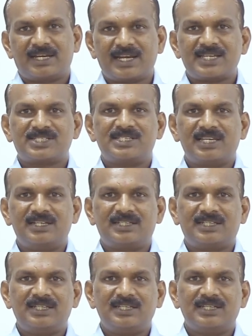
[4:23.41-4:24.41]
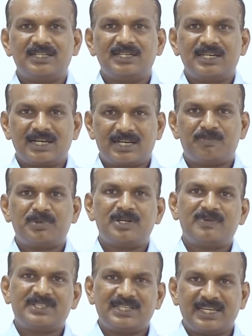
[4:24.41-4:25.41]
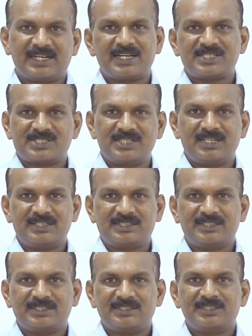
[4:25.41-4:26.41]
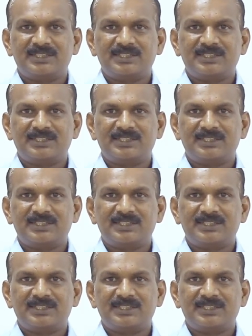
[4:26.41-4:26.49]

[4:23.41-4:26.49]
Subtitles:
rationality coupled with irrationality.